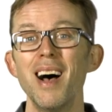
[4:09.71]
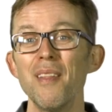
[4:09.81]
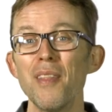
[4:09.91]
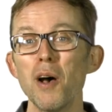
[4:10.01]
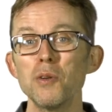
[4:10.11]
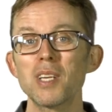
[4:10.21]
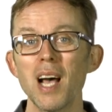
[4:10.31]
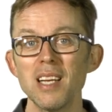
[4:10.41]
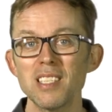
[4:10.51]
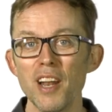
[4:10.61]
And those
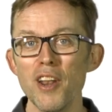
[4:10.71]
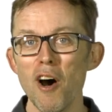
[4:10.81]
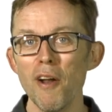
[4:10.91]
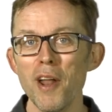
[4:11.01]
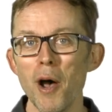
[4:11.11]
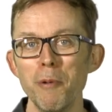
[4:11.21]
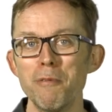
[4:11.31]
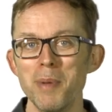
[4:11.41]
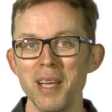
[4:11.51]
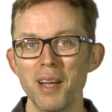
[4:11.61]
guys are not known
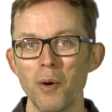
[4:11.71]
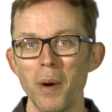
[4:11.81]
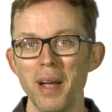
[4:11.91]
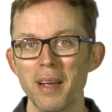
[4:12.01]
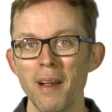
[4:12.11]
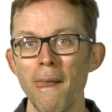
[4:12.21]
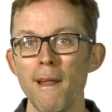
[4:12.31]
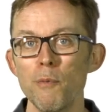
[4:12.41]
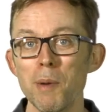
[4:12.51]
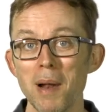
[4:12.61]
for being quick.
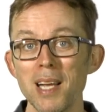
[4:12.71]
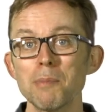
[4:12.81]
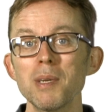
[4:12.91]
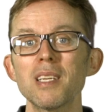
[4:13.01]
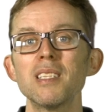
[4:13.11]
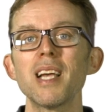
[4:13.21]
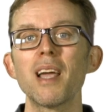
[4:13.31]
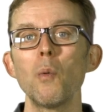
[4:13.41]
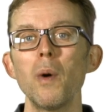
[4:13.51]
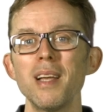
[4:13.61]
Replacement can
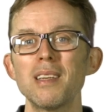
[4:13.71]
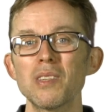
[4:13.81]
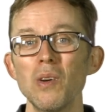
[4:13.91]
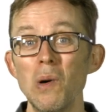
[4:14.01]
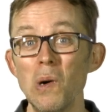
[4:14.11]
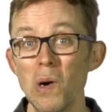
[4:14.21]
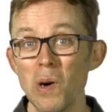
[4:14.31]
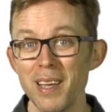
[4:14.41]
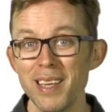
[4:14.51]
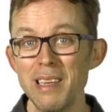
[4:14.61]
take weeks
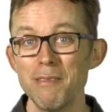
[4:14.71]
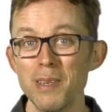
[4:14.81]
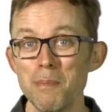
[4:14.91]
or even